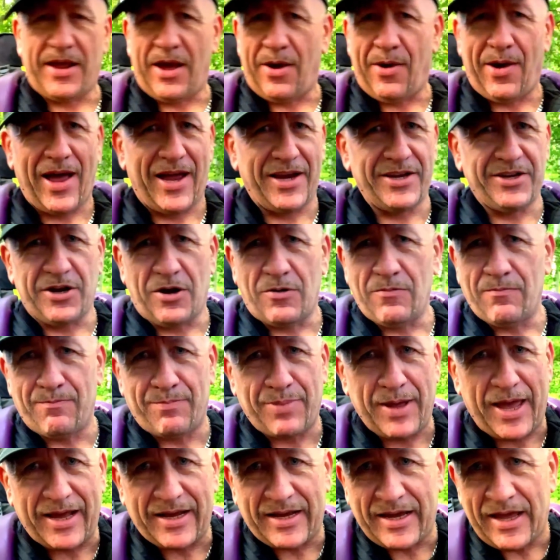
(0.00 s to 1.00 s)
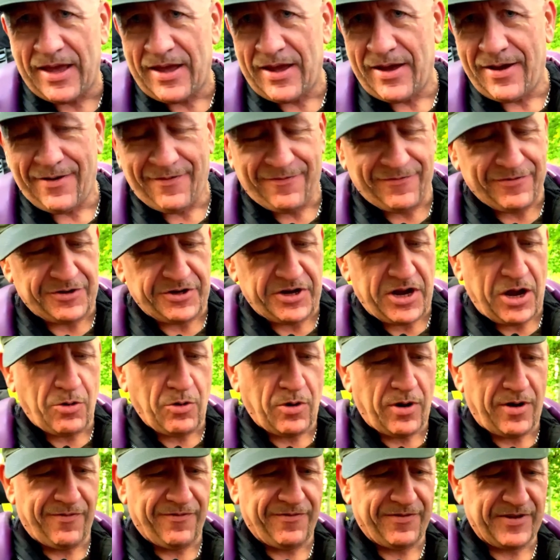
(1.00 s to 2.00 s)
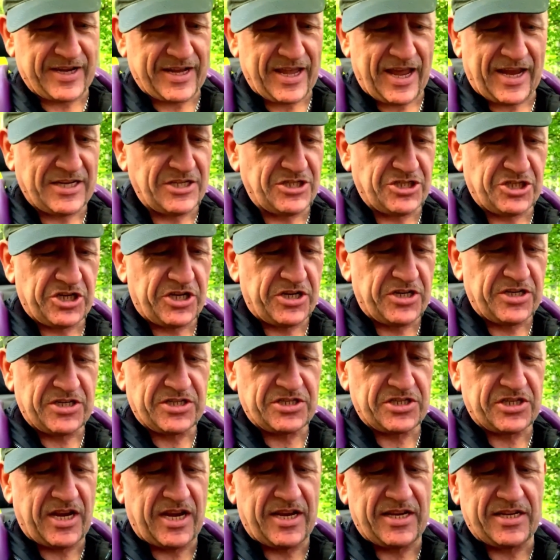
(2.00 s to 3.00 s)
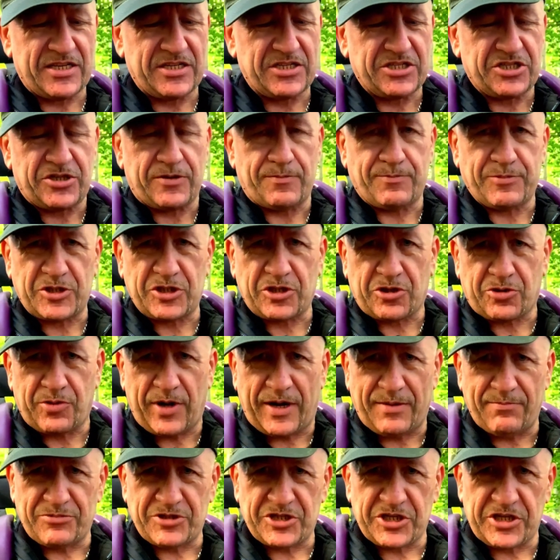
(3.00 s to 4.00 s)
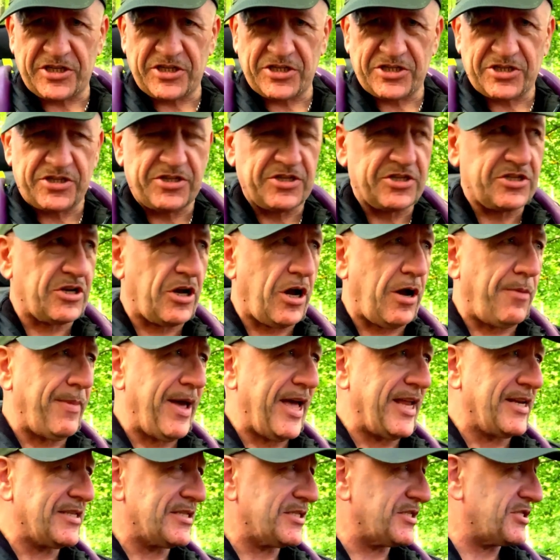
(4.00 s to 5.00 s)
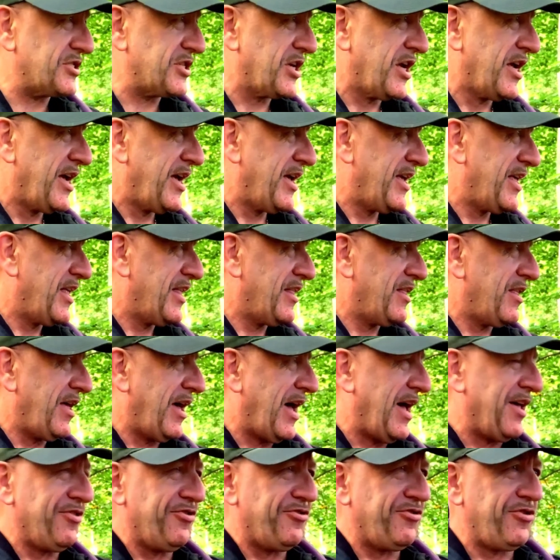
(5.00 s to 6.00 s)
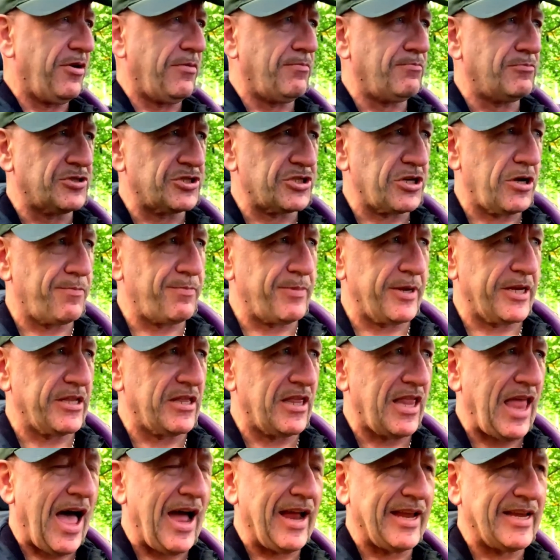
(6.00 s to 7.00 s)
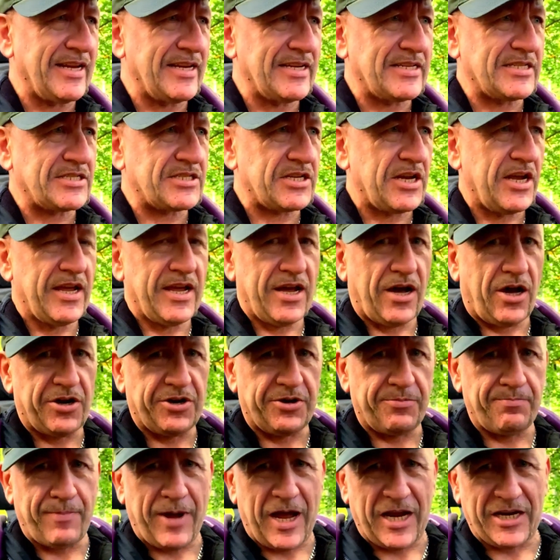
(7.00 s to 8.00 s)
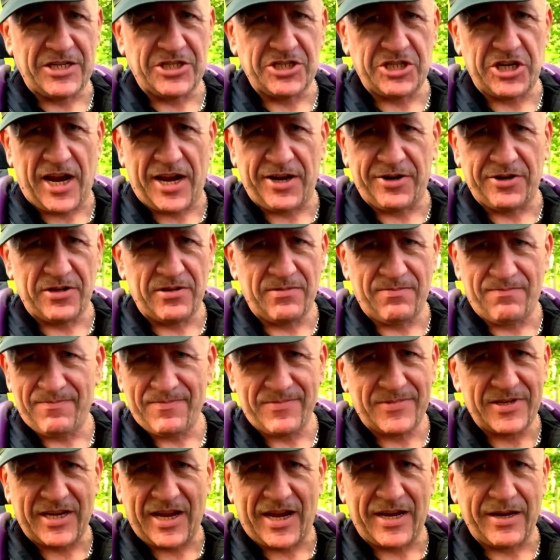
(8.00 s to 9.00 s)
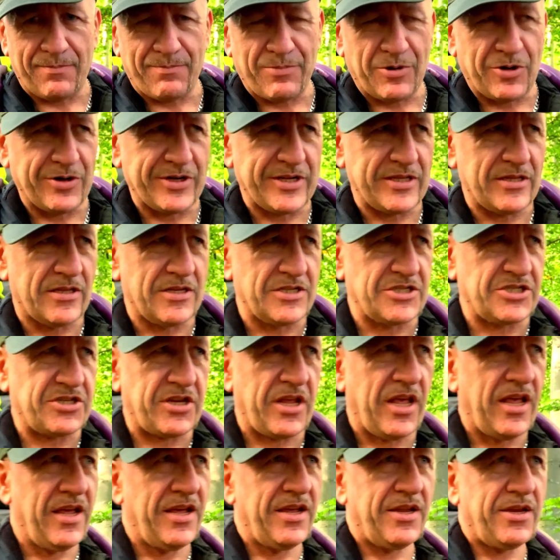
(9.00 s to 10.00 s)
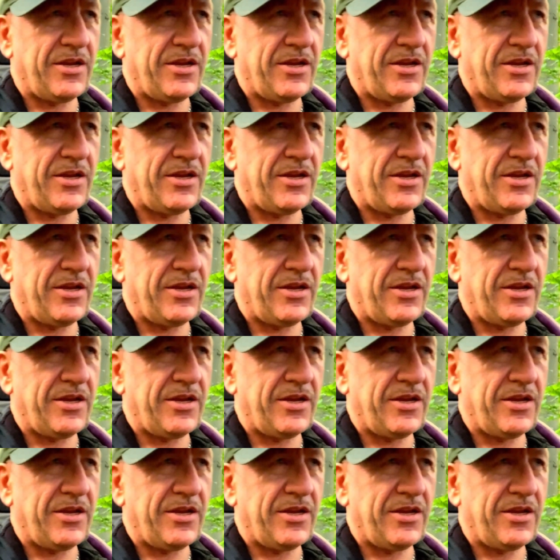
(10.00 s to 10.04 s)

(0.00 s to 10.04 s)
Now, I don't beg for notifications and subscriptions and comments and thumbs up and likes on my channel. Kind of pointless.